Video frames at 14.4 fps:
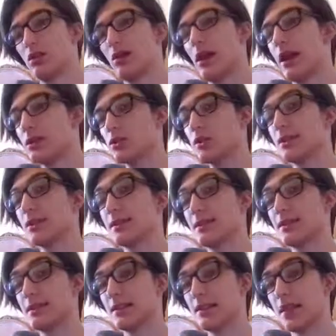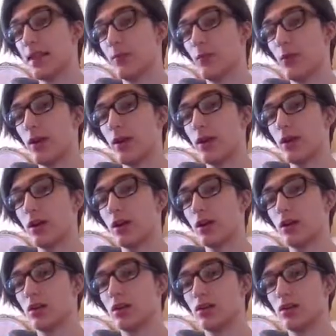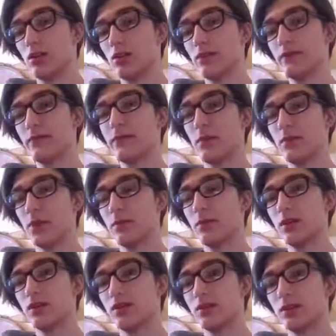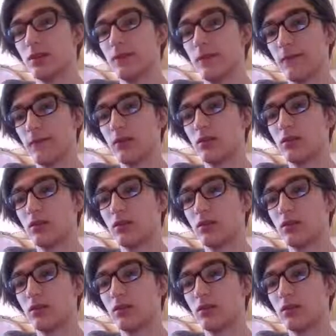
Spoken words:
Actually, this is a game where Comfey might be able to have fun.